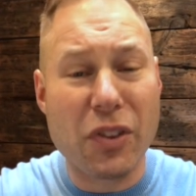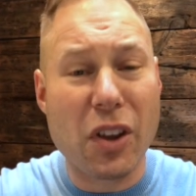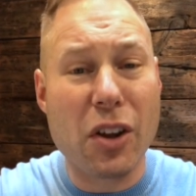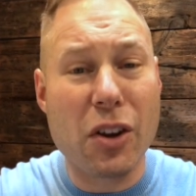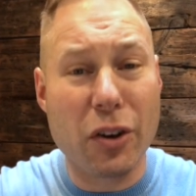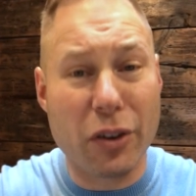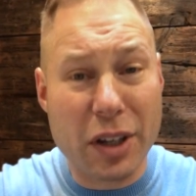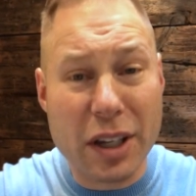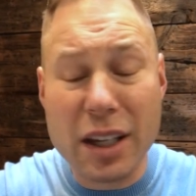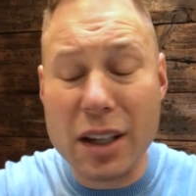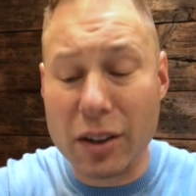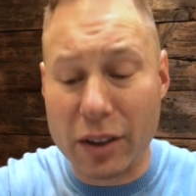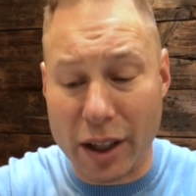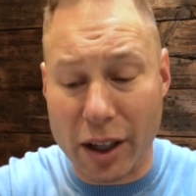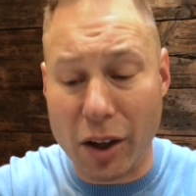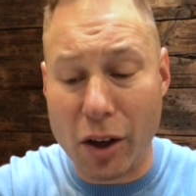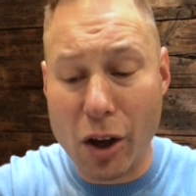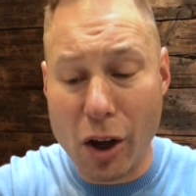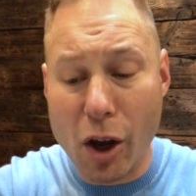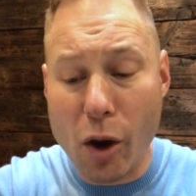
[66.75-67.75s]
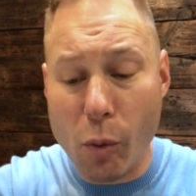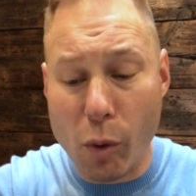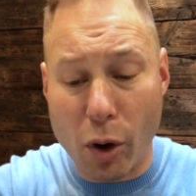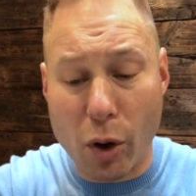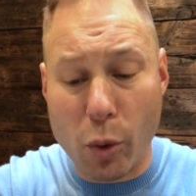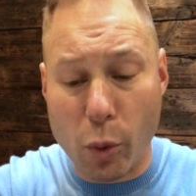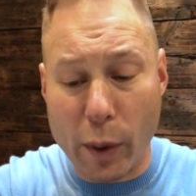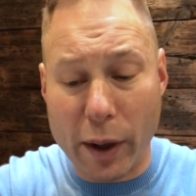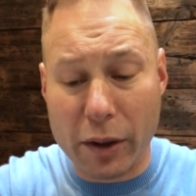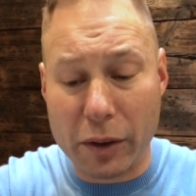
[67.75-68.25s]
Your healing will
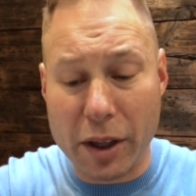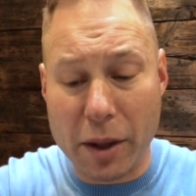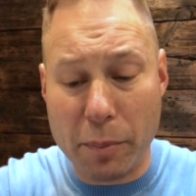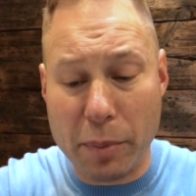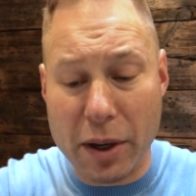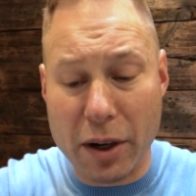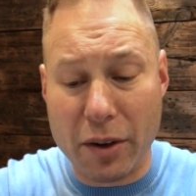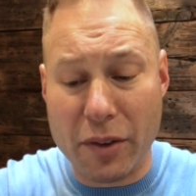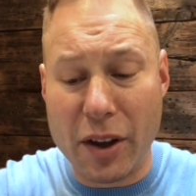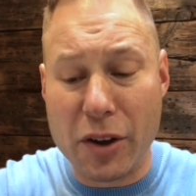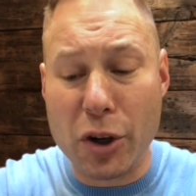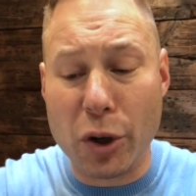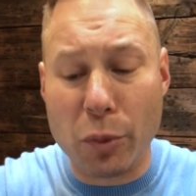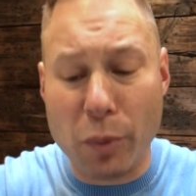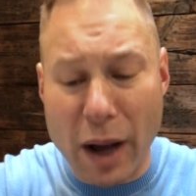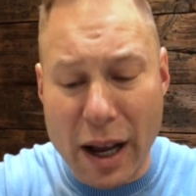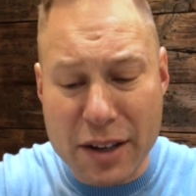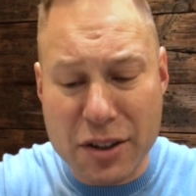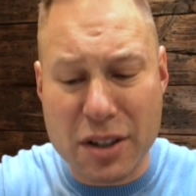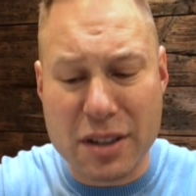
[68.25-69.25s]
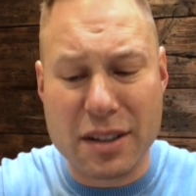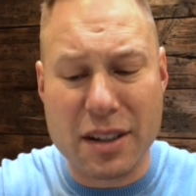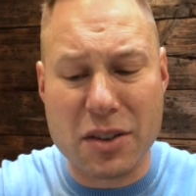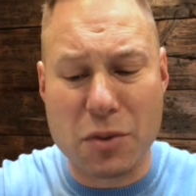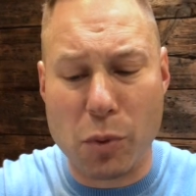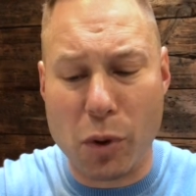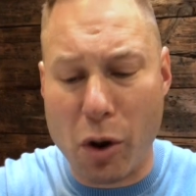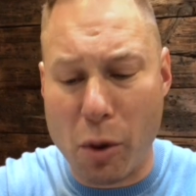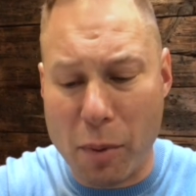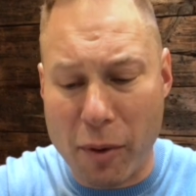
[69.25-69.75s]
quickly appear. Then your righteousness
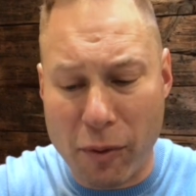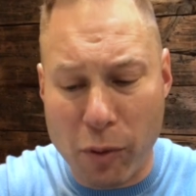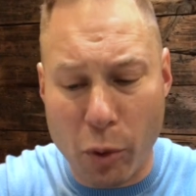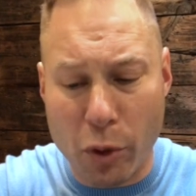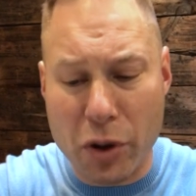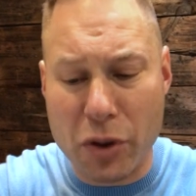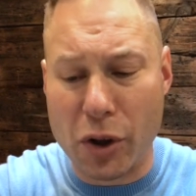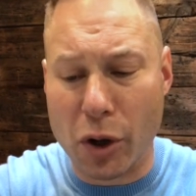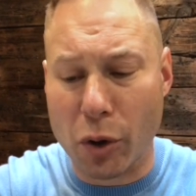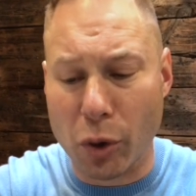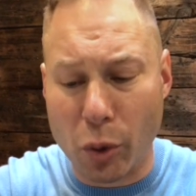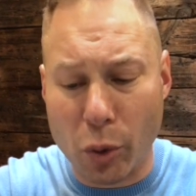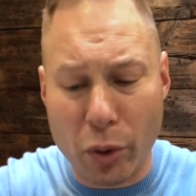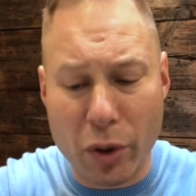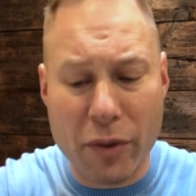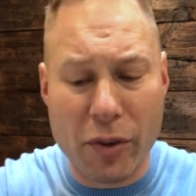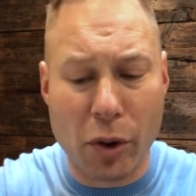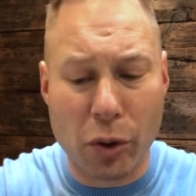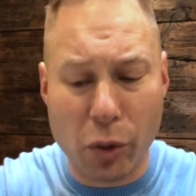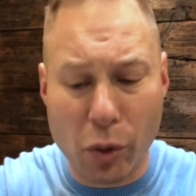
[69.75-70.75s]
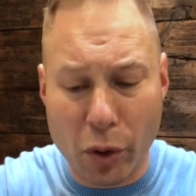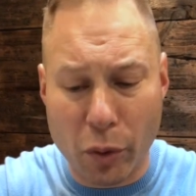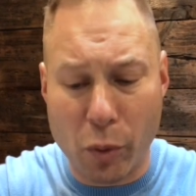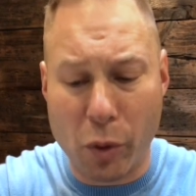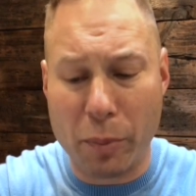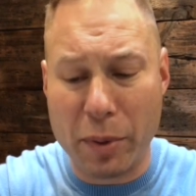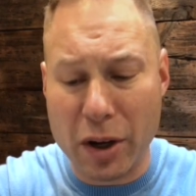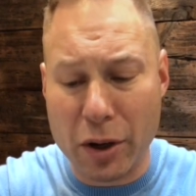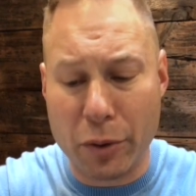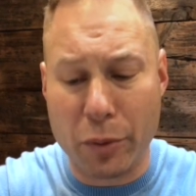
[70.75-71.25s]
will go before you, and the glory of the Lord
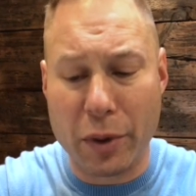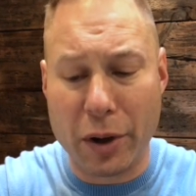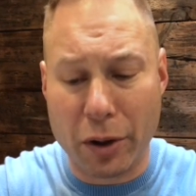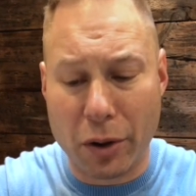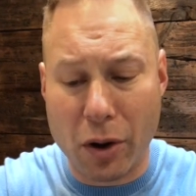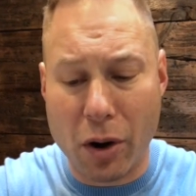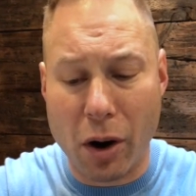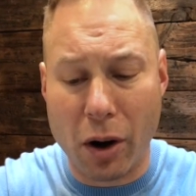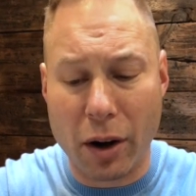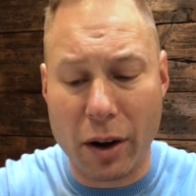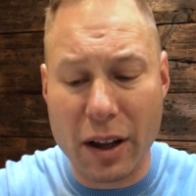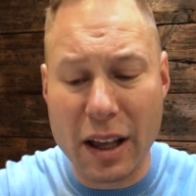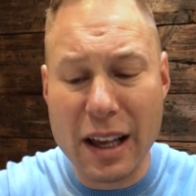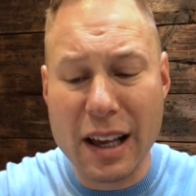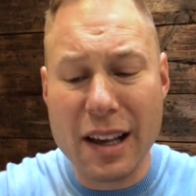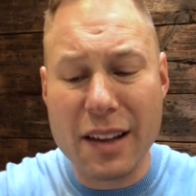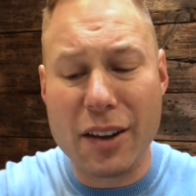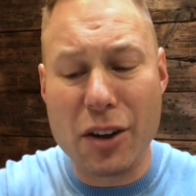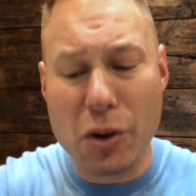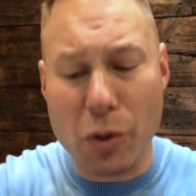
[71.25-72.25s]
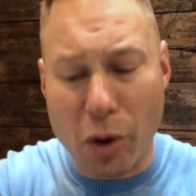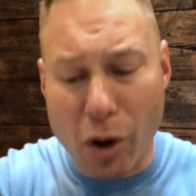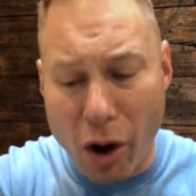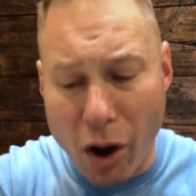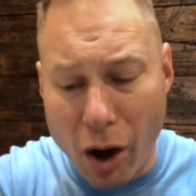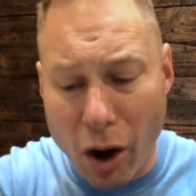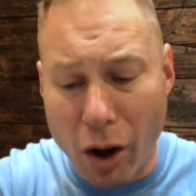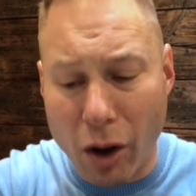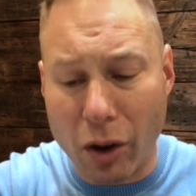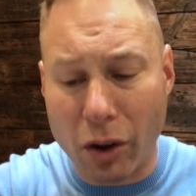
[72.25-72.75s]
will be your rear guard. Then you'll
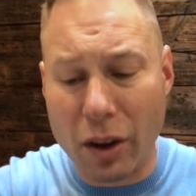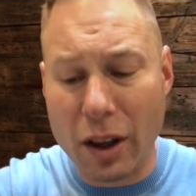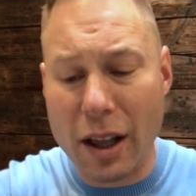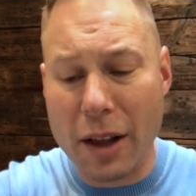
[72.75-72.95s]
call,